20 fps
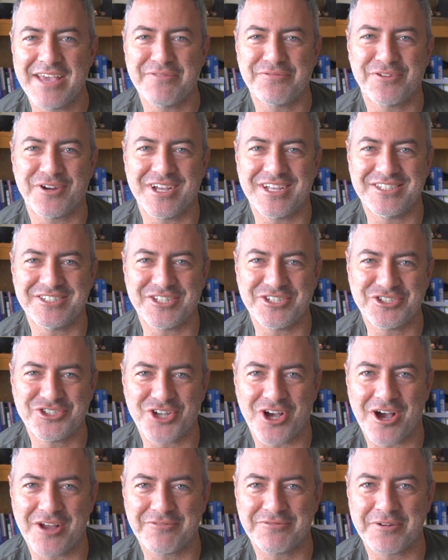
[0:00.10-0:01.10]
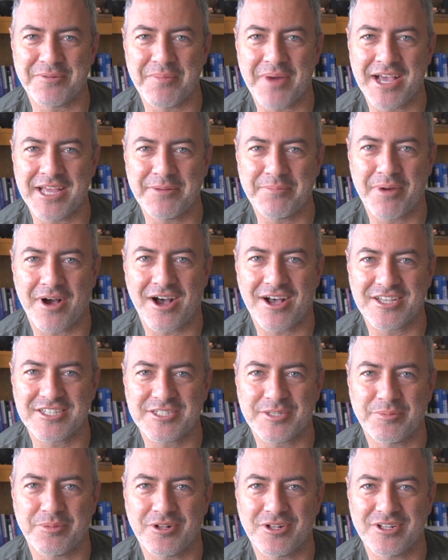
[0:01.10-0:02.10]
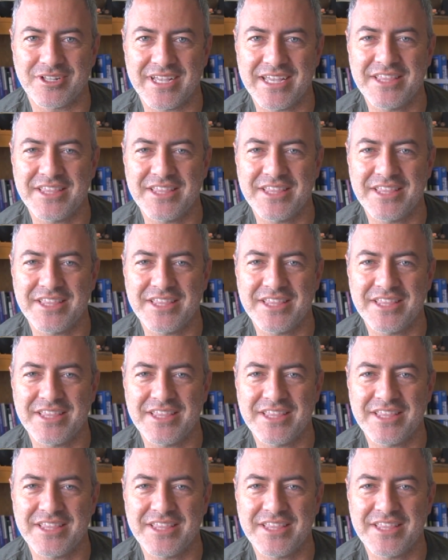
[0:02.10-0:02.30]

friends, it's Sean from Mind Possible,